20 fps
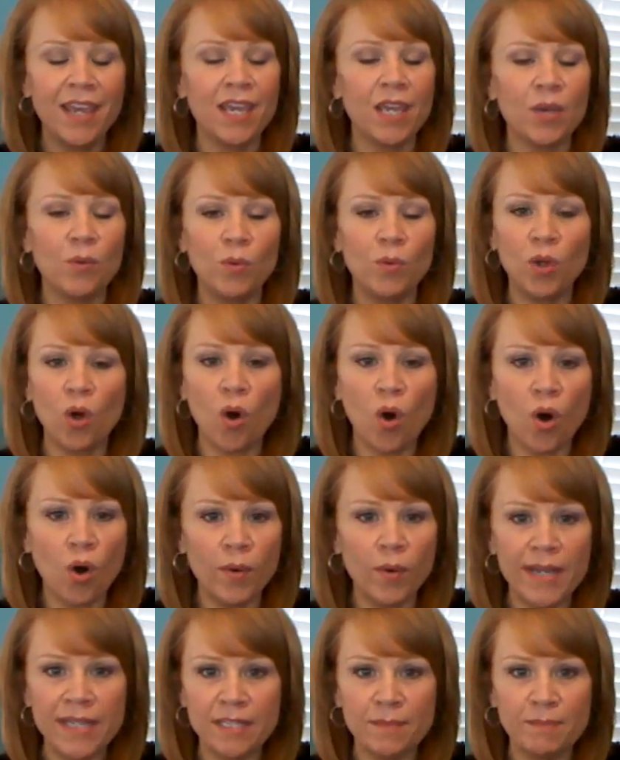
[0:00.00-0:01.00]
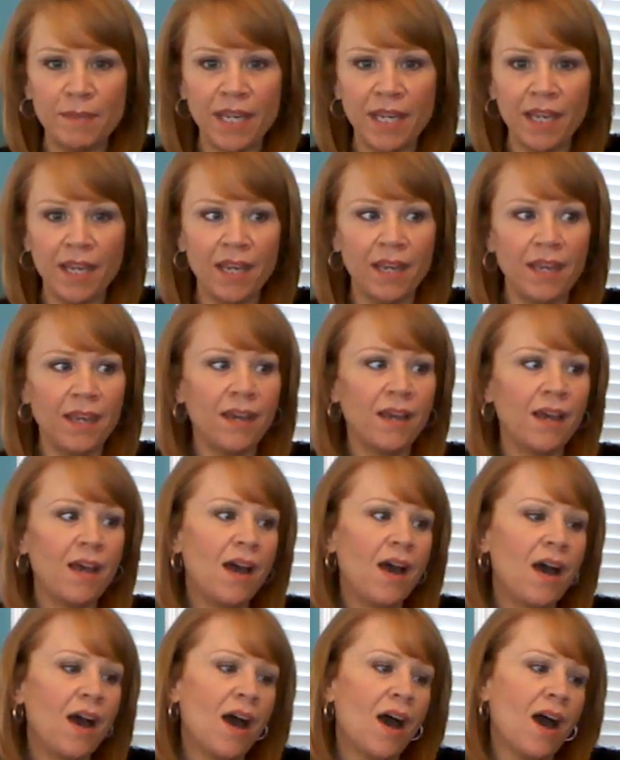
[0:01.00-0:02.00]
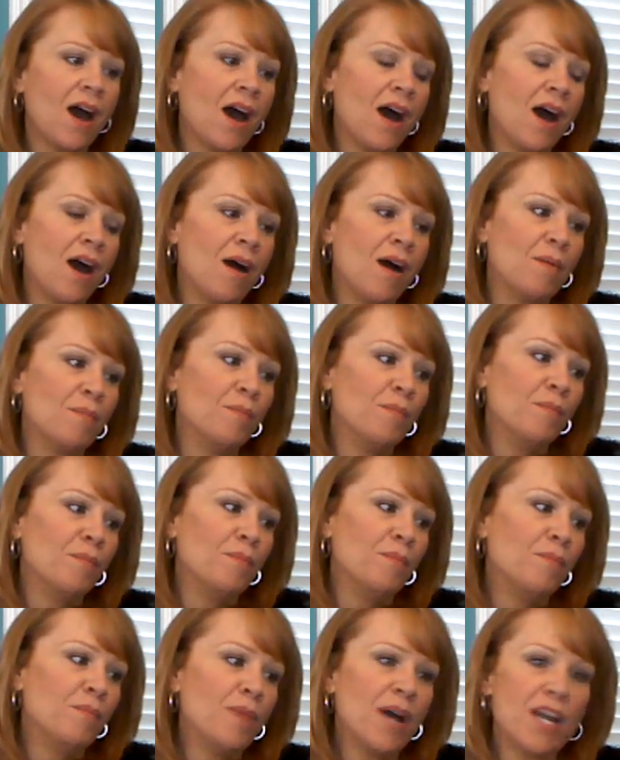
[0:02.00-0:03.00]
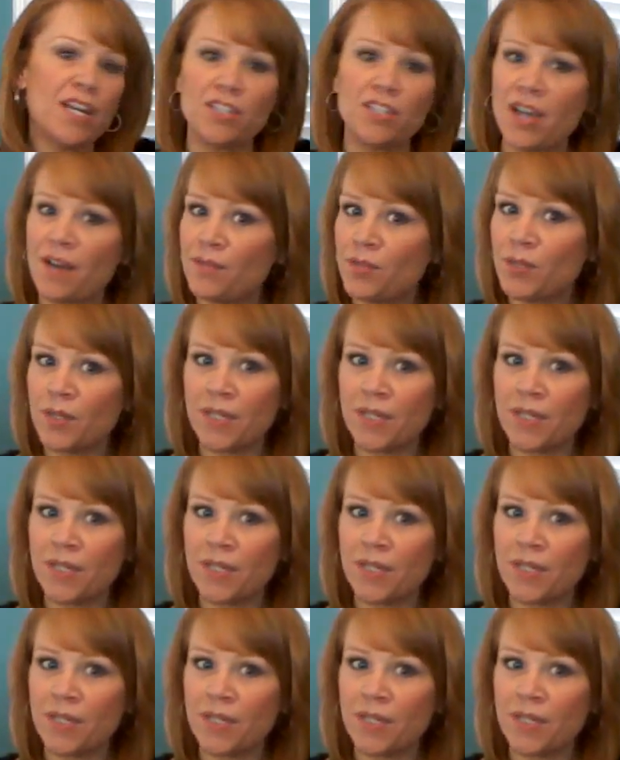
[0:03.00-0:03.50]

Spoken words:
It will always be. I just have to